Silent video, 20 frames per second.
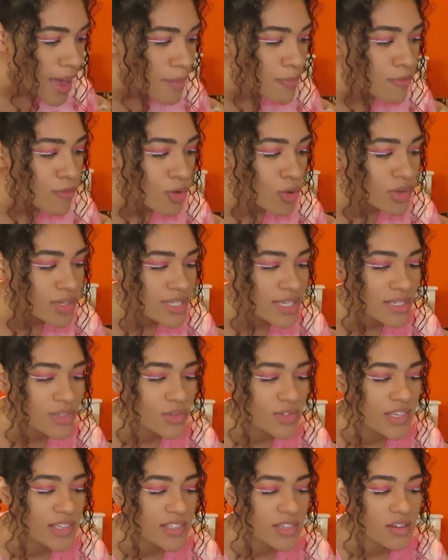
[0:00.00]
M46
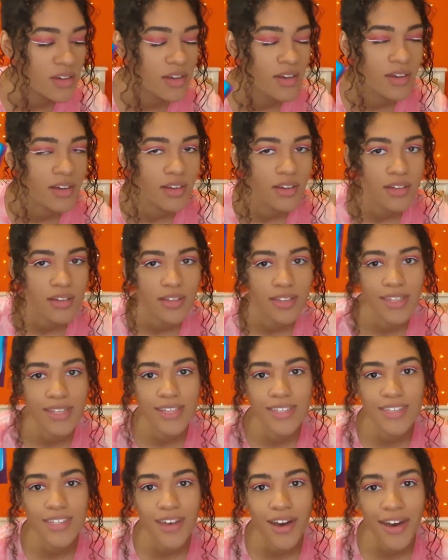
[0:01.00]
who says, ugh,
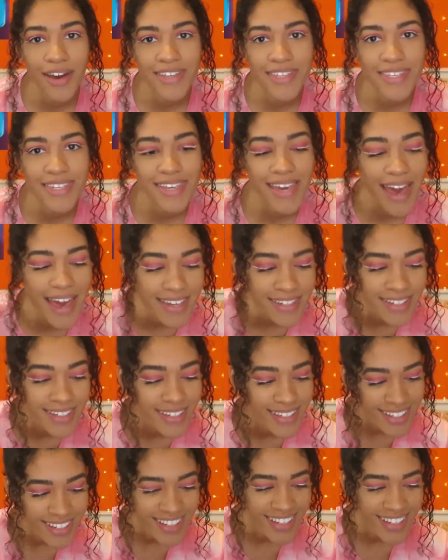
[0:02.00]
these guys again.